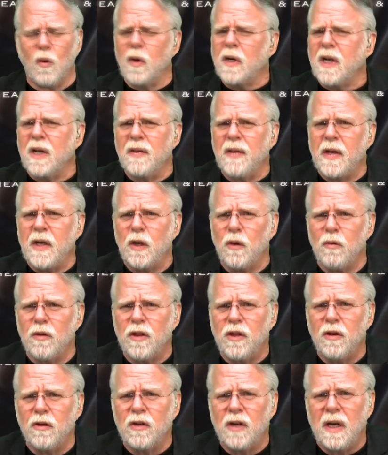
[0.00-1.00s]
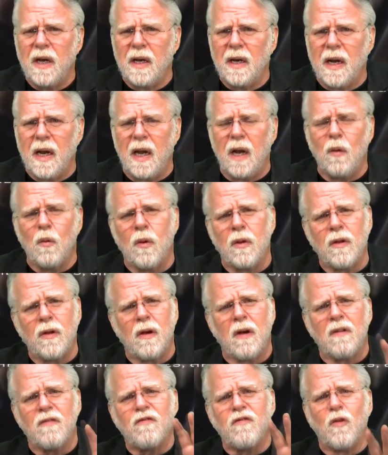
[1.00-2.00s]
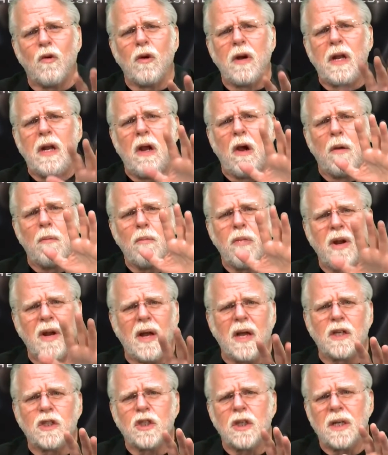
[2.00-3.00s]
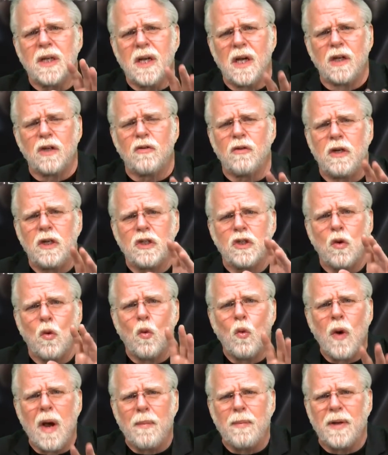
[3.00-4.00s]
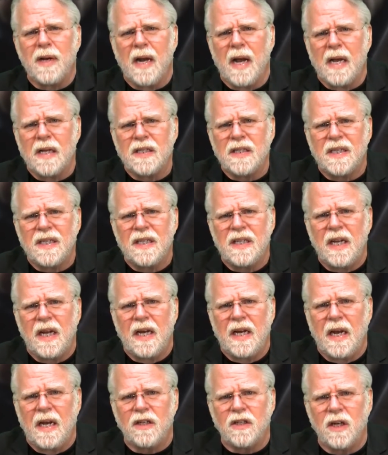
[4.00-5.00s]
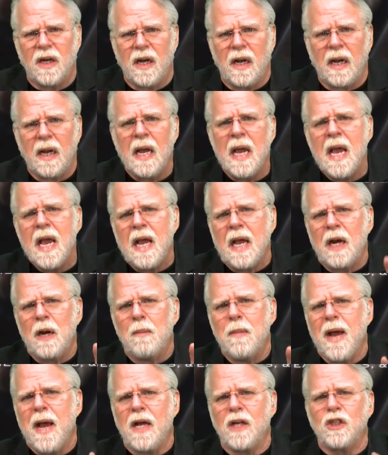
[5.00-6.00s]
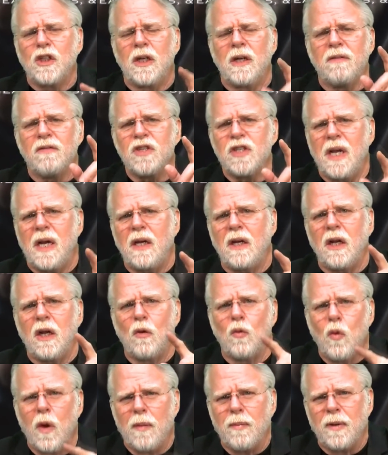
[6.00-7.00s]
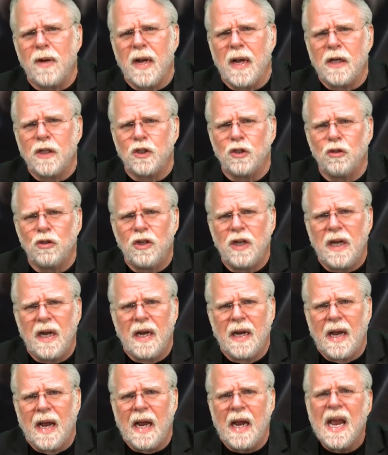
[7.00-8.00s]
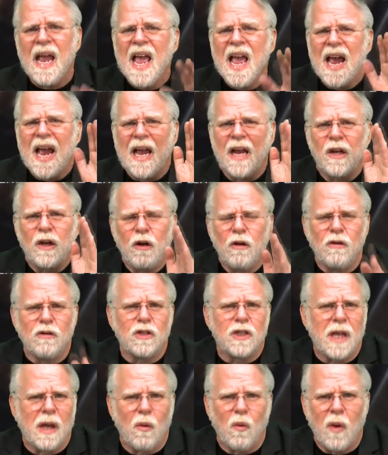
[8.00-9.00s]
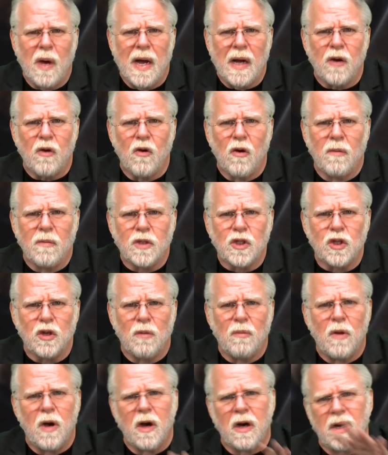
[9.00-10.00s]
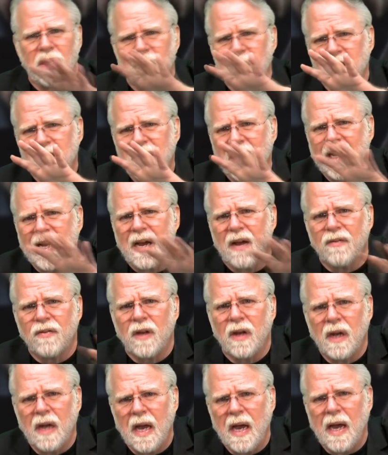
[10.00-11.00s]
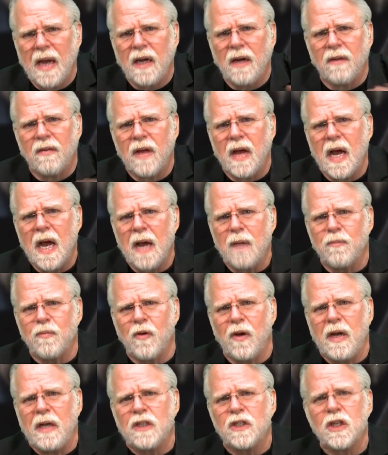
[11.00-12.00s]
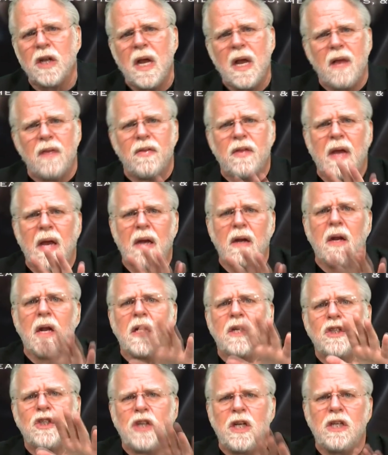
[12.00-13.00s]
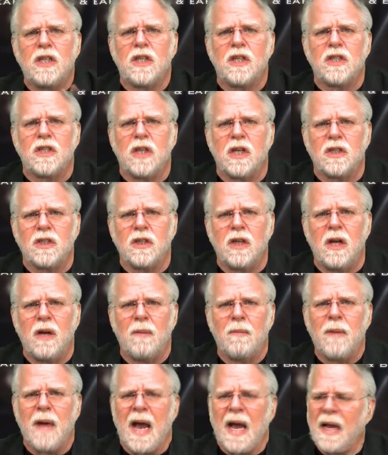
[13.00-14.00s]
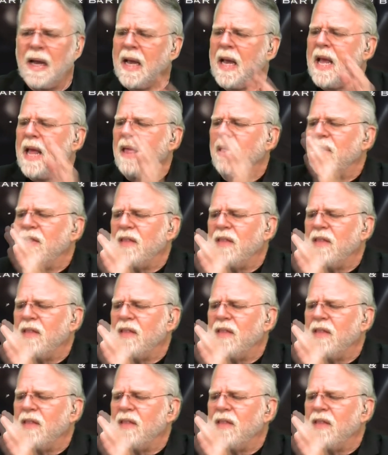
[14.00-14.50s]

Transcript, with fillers: Well, what can they do with your DNA? Well, there are 40 plus countries weaponizing DNA today. And imagine if Satan could weaponize your DNA and use that Y chromosome marker to take out the line of the high priest, then Jesus doesn't come back.